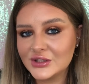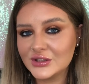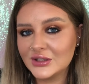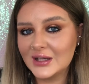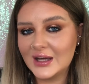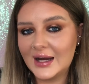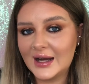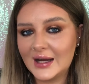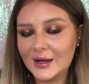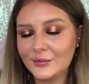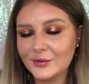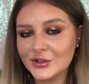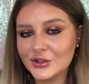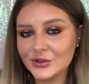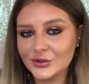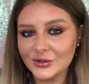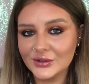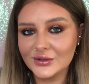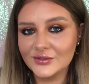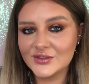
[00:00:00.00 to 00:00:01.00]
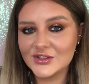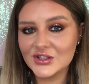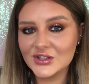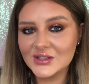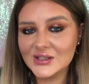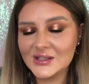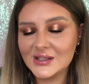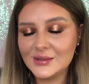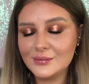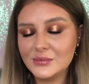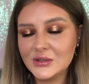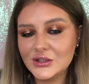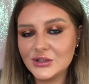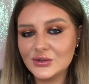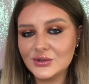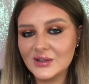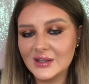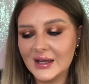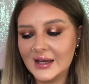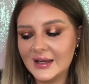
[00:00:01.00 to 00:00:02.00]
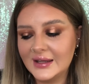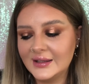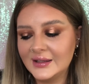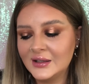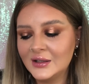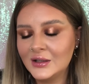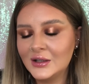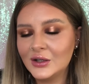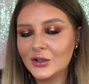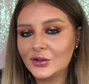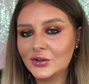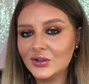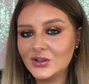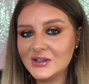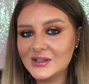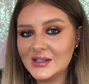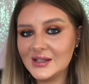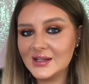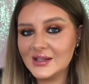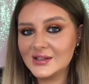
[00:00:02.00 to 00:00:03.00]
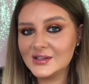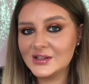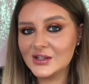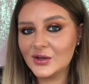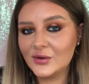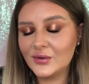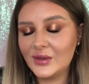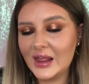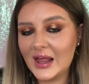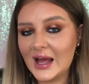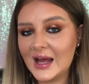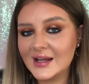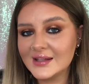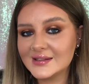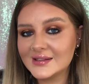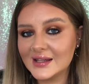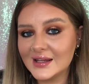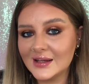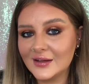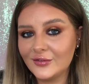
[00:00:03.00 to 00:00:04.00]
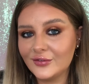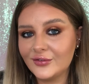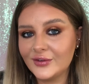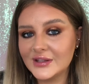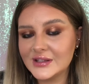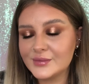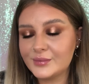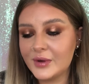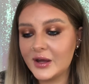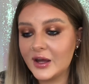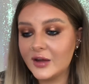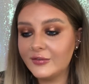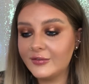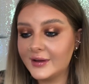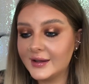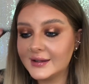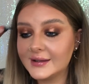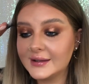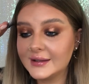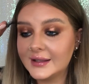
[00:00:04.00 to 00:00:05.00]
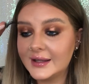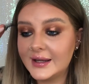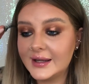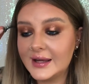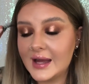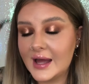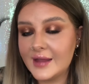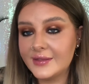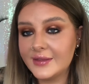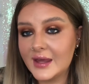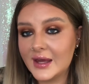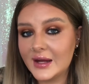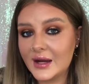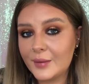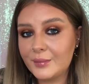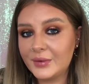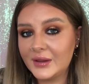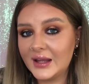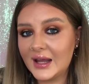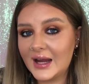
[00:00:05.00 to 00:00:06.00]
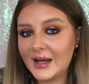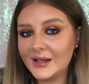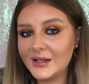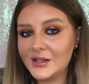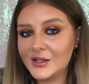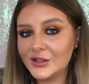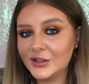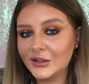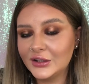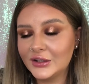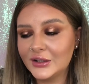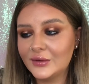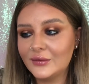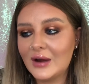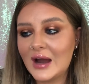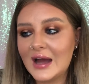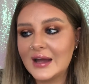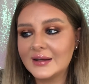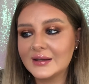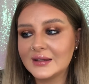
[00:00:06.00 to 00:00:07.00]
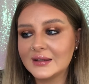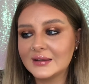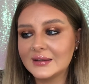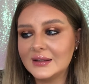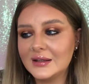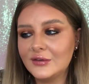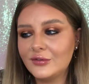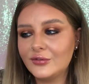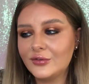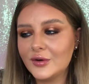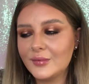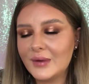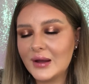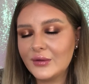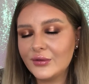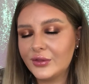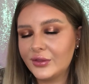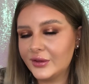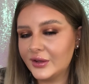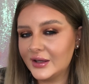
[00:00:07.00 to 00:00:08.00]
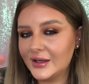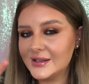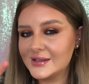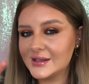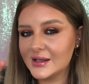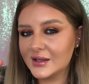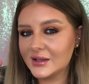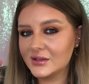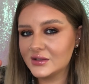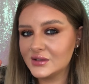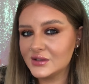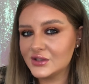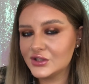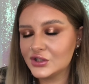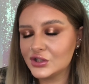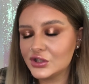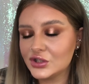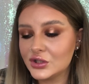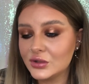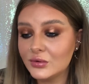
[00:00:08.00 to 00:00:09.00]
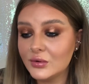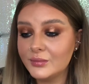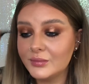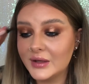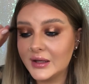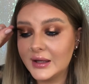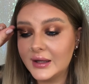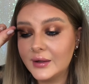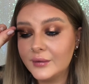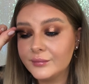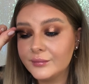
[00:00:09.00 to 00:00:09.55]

your eye, which you'll have just seen me do then. Cut it so that it fits perfectly, and then apply glue and leave for about 30 seconds to a minute.